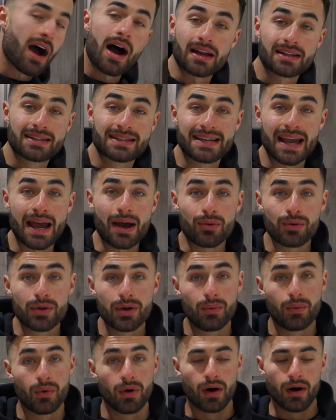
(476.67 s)
I tell
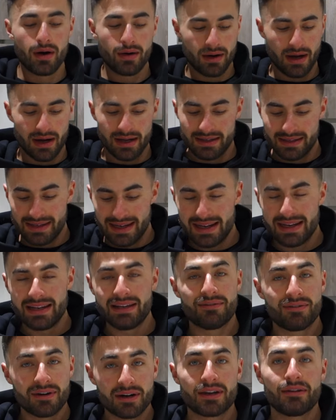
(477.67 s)
you what, I
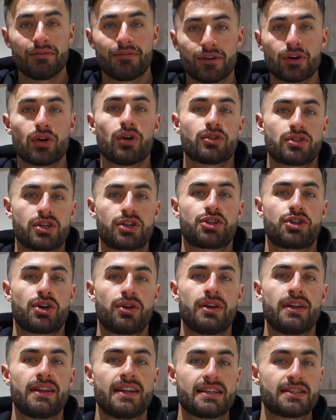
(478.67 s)
nearly fucking forgot to show
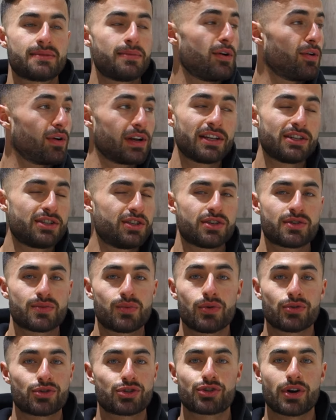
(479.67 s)
you this meal. I literally just
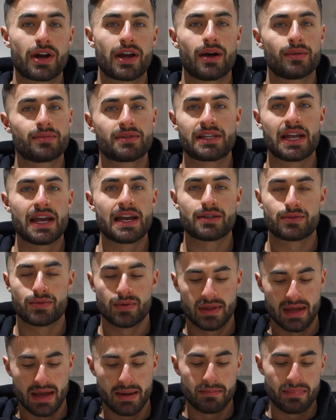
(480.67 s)
walked straight upstairs
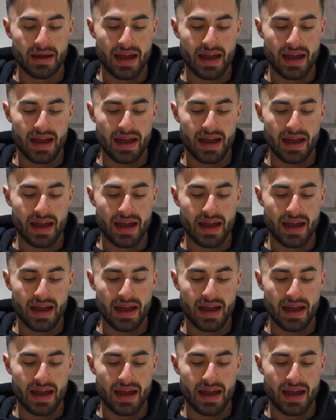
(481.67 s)
with it.